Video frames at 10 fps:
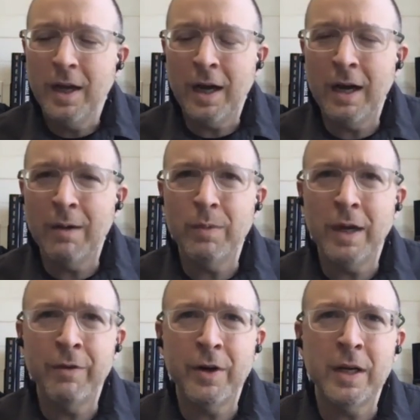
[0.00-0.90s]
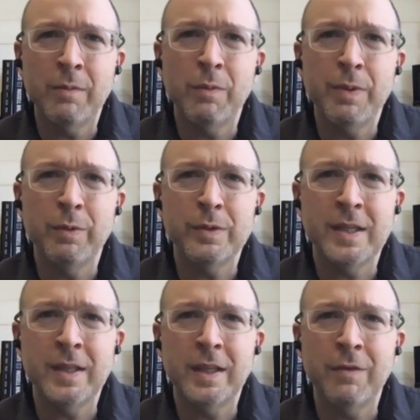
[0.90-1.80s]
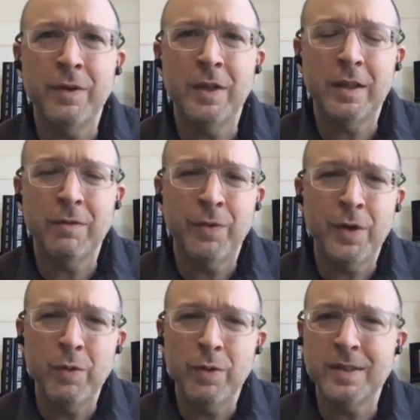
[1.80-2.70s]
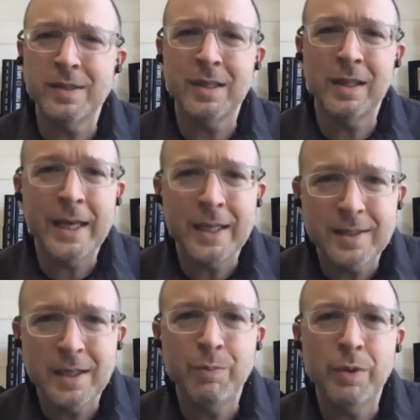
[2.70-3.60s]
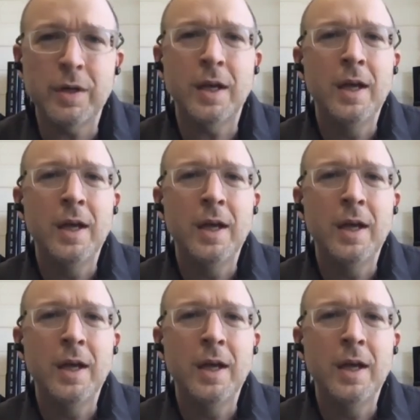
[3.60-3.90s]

Um, I've heard a number of people say that they feel like for you this is a legacy book.